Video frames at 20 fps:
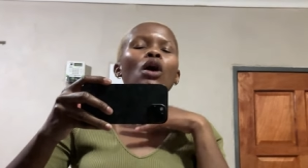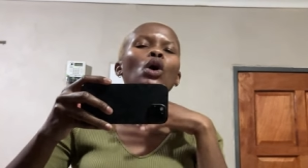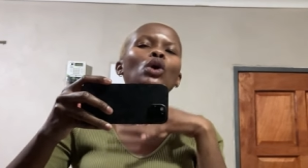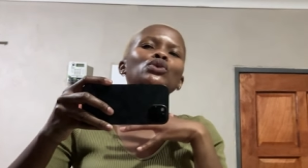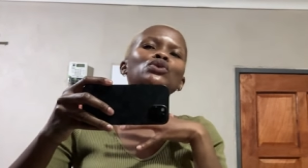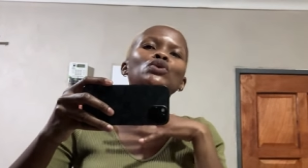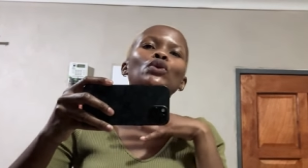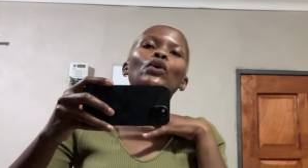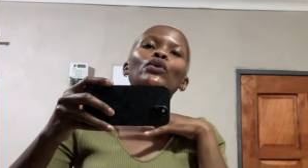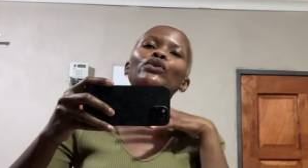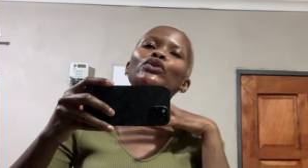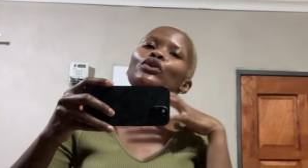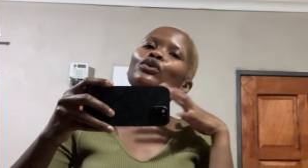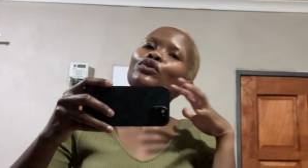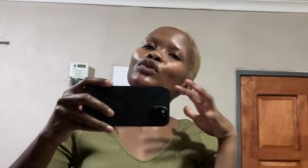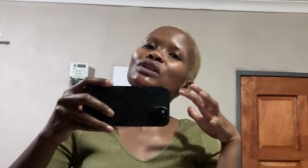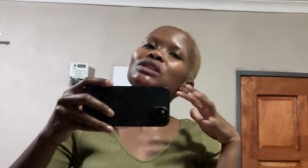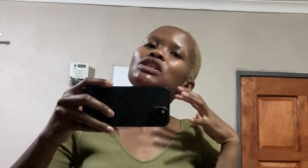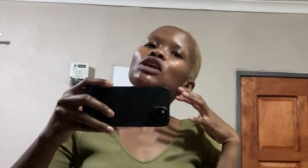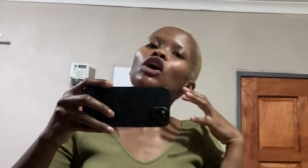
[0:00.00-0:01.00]
also the
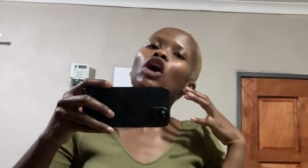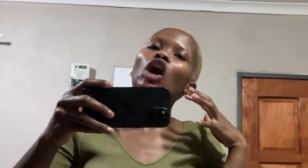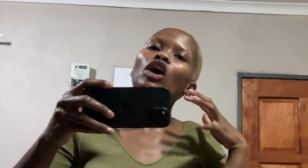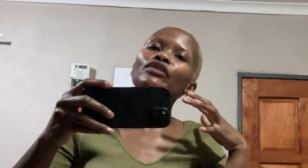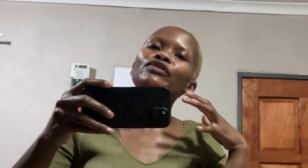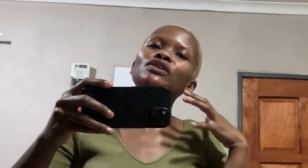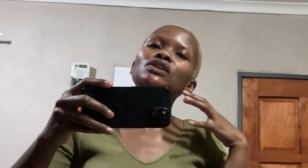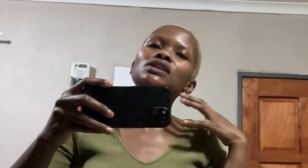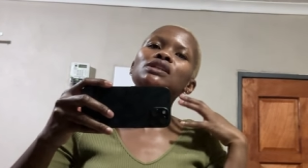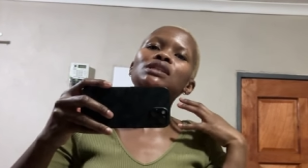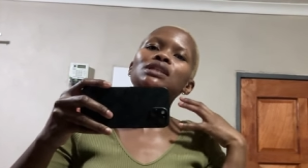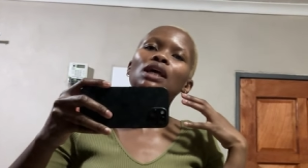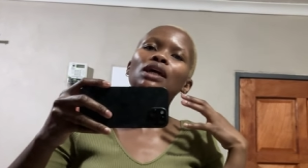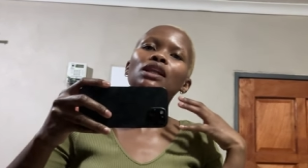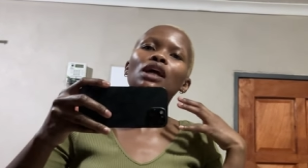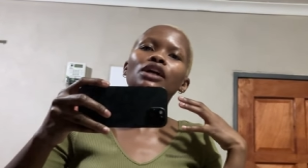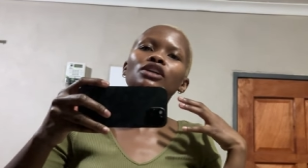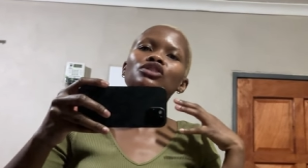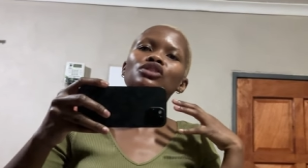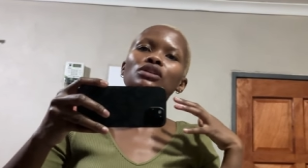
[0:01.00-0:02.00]
fixing of this can
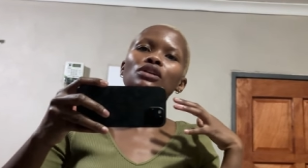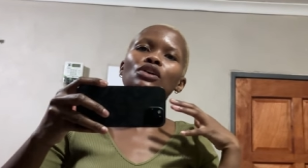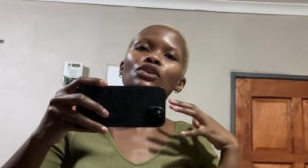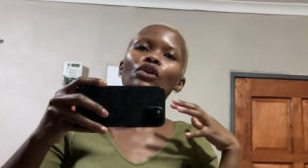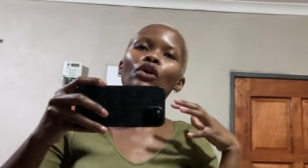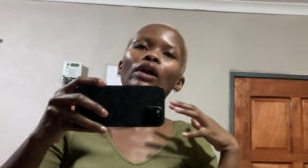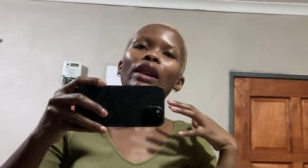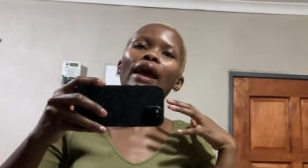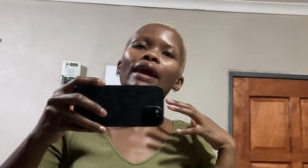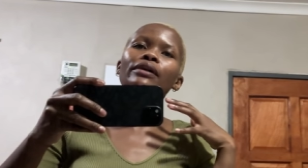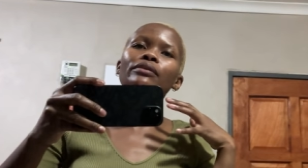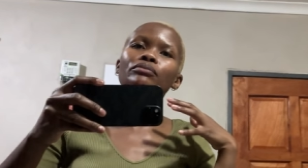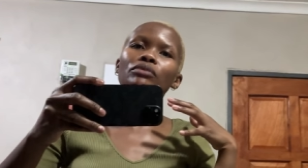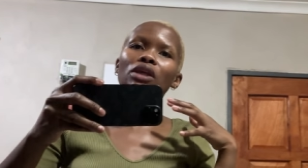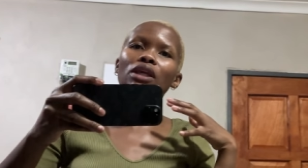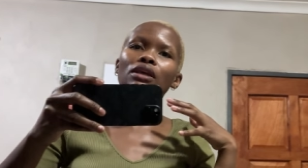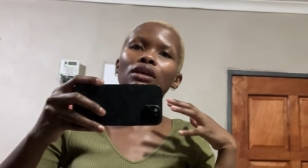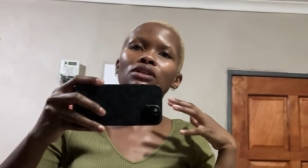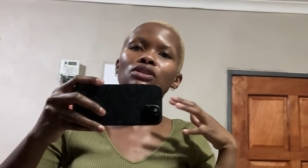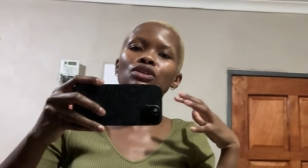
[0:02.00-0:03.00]
actually look like
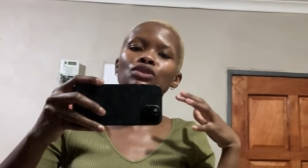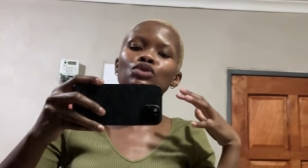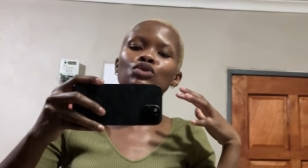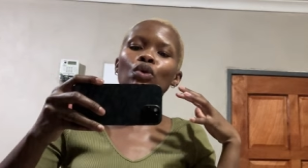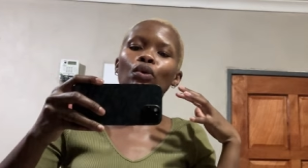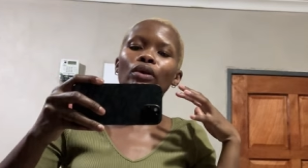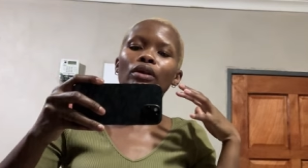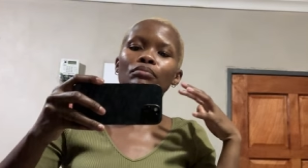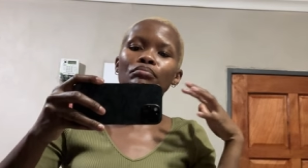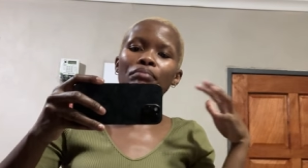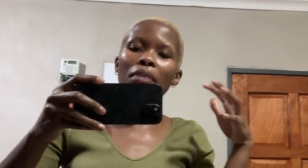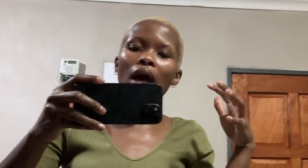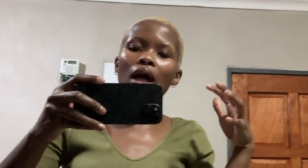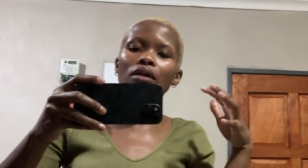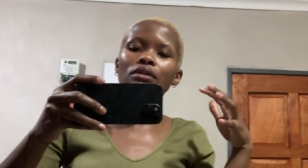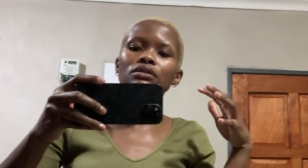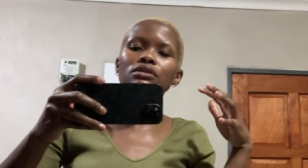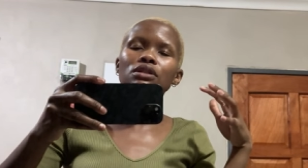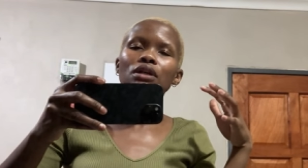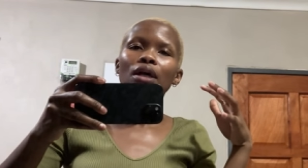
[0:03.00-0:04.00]
me just going
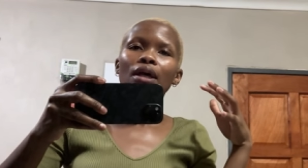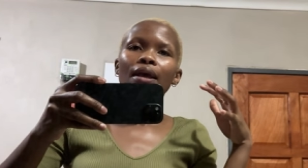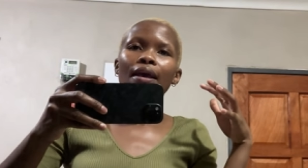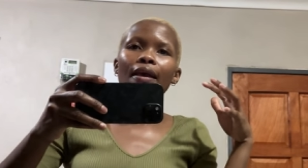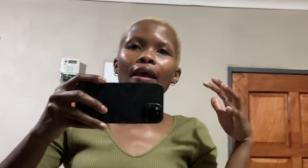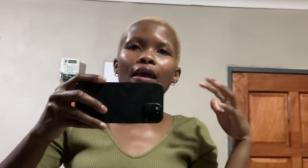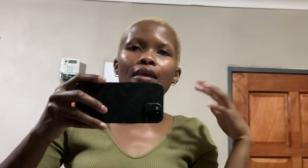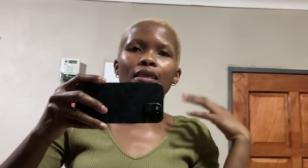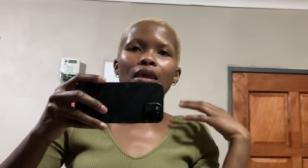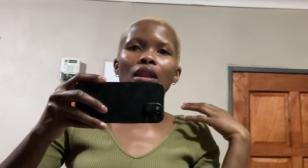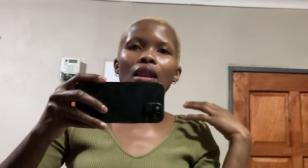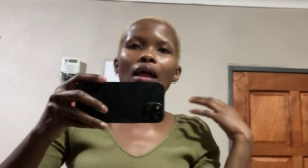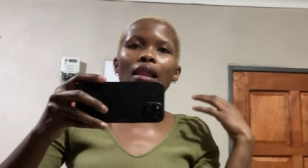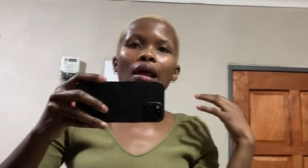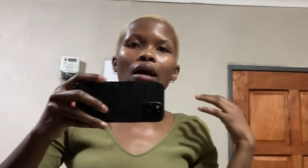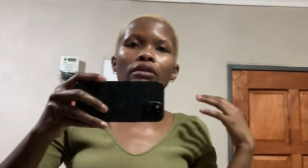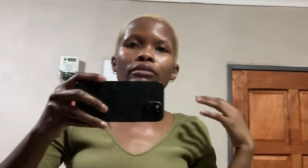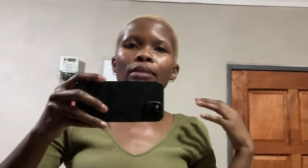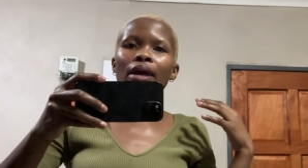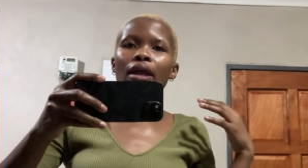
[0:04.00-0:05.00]
bald and then
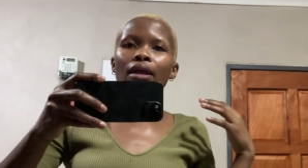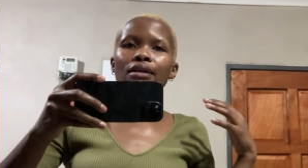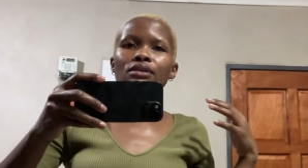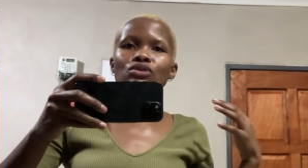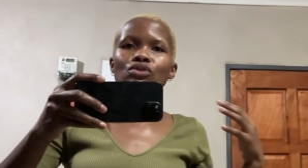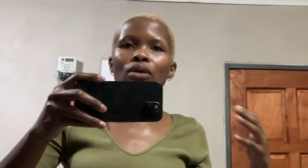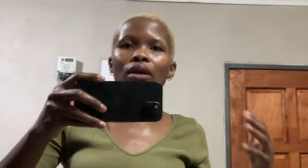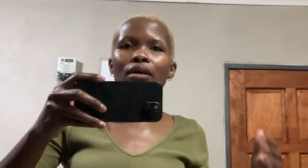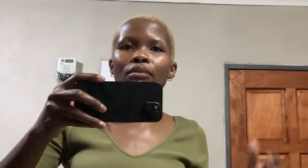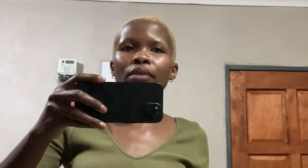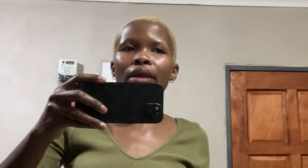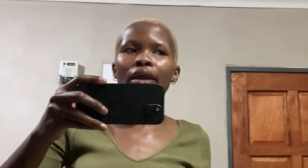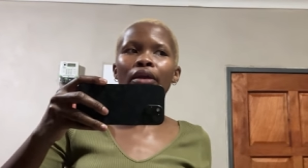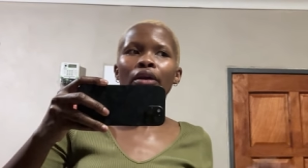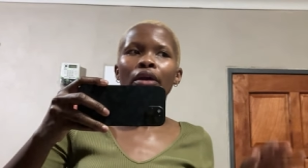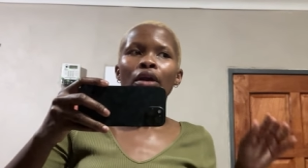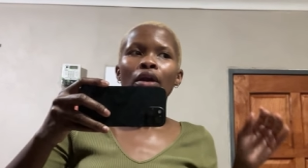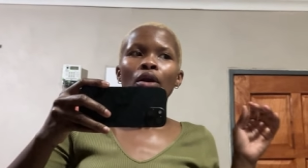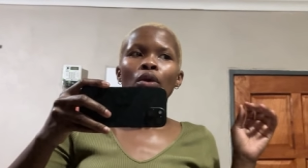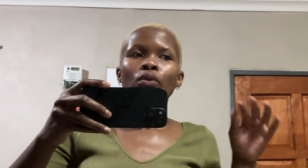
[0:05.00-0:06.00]
allowing my hair to come back
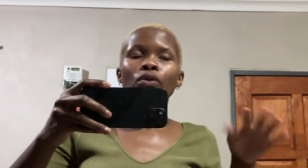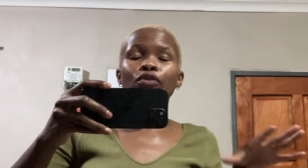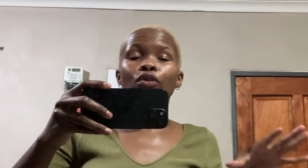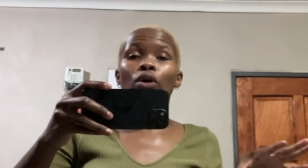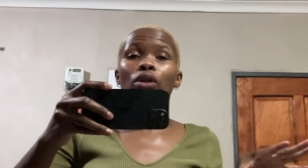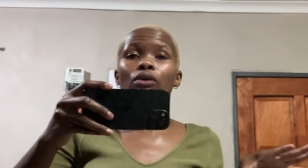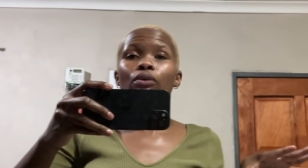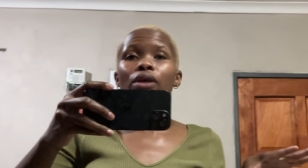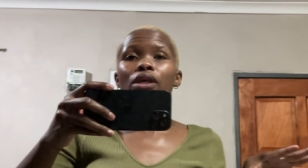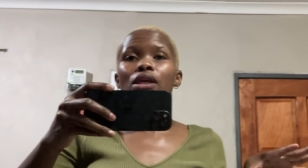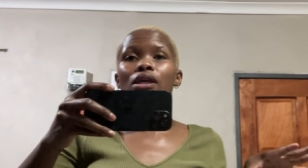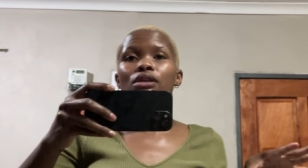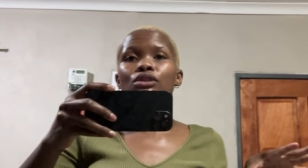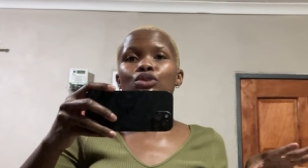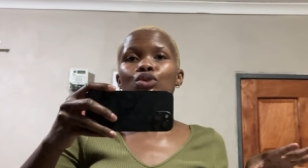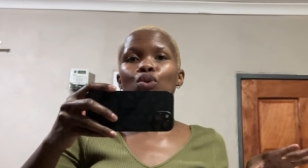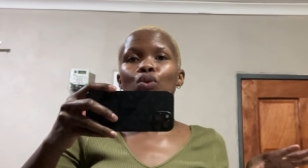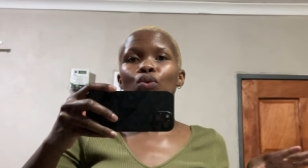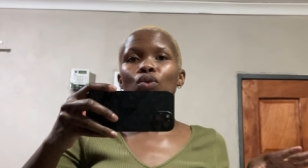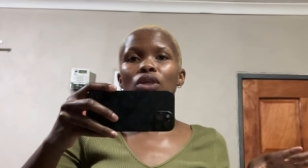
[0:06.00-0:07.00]
we've got a wedding in
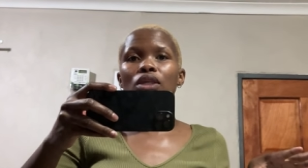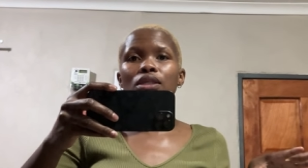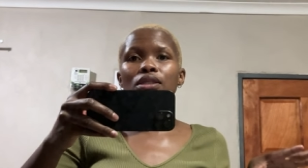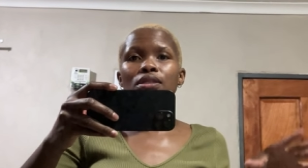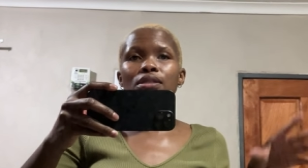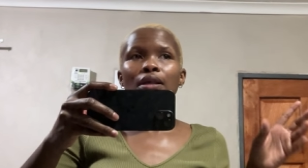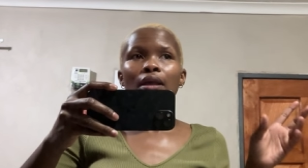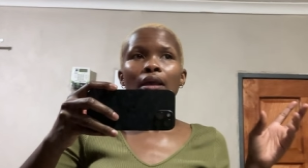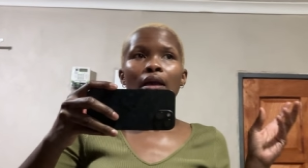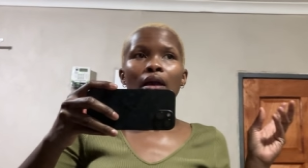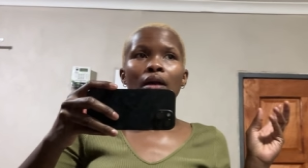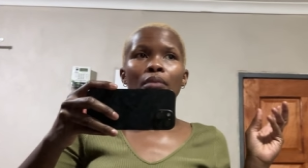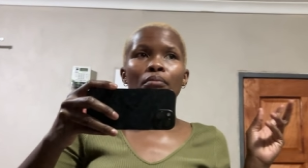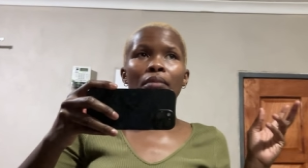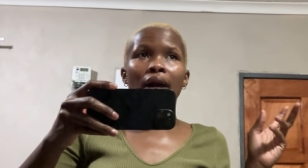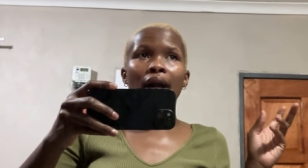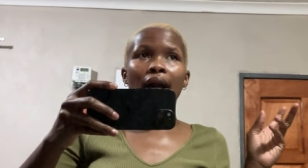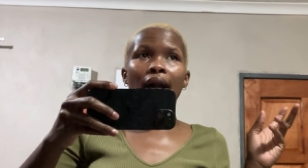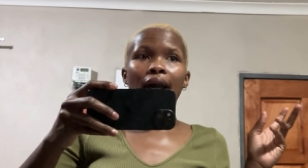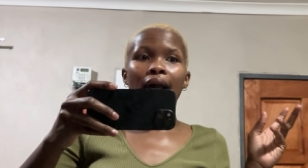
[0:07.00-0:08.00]
two weeks
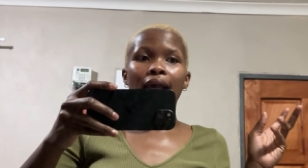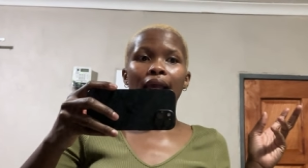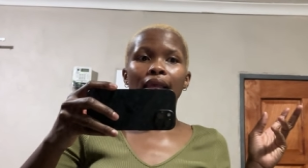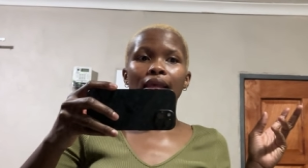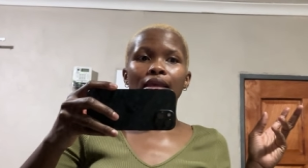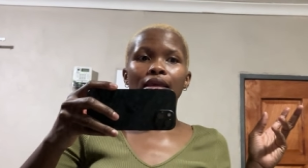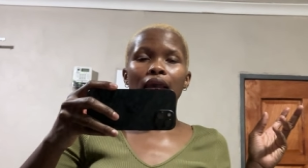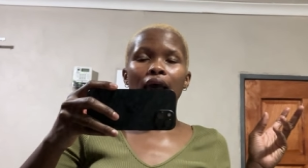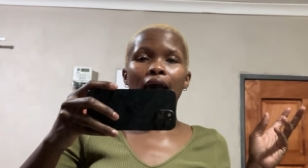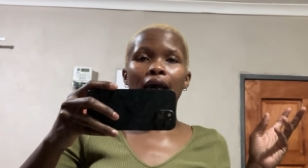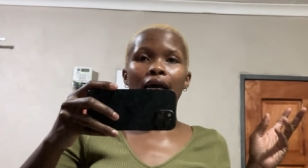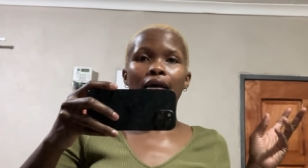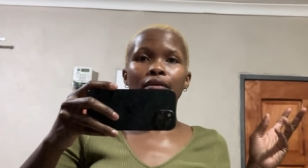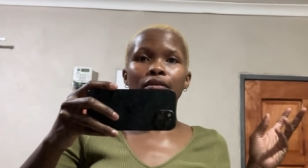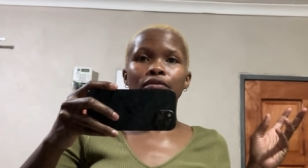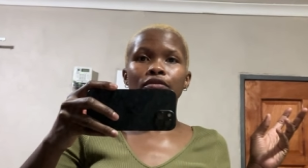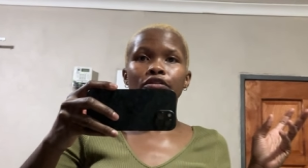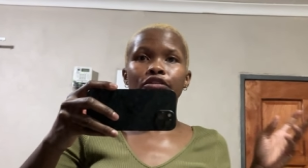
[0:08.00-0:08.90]
my um